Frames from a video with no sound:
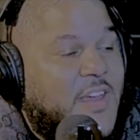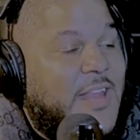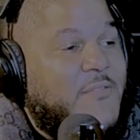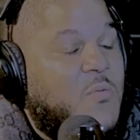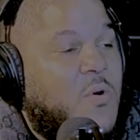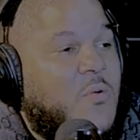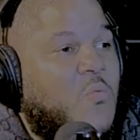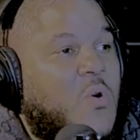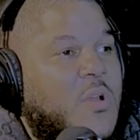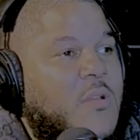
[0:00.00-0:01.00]
and
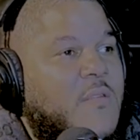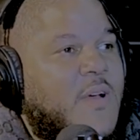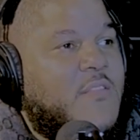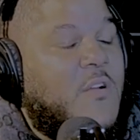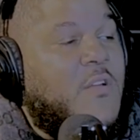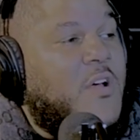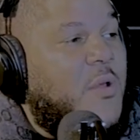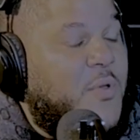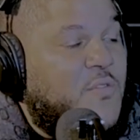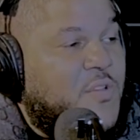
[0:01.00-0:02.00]
everyone wanted I started talking
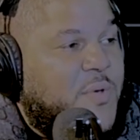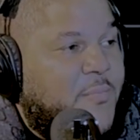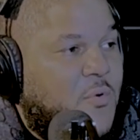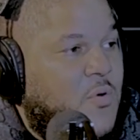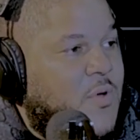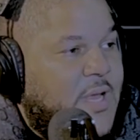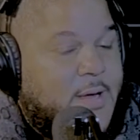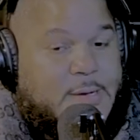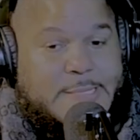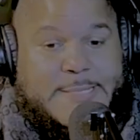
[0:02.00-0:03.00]
to music people who were
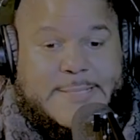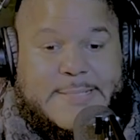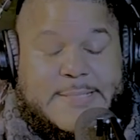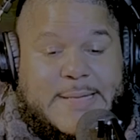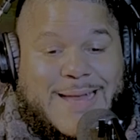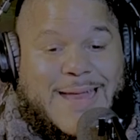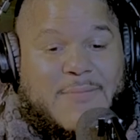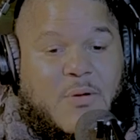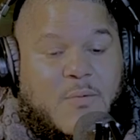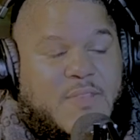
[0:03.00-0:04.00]
there. And
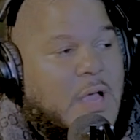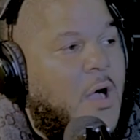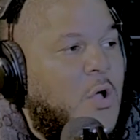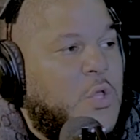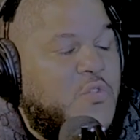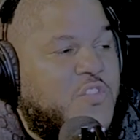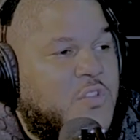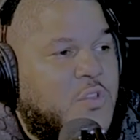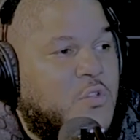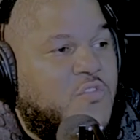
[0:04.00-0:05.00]
everyone was like, "Oh,
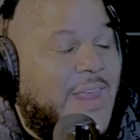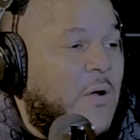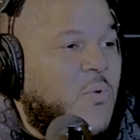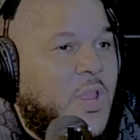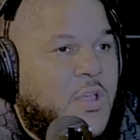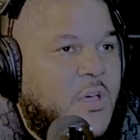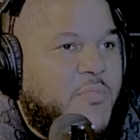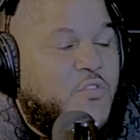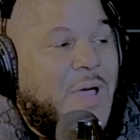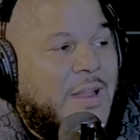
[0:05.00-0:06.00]
you sound really good,
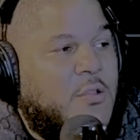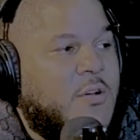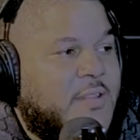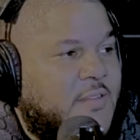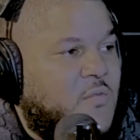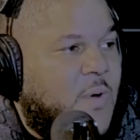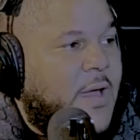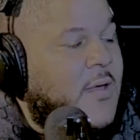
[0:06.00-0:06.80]
but you got to look this way."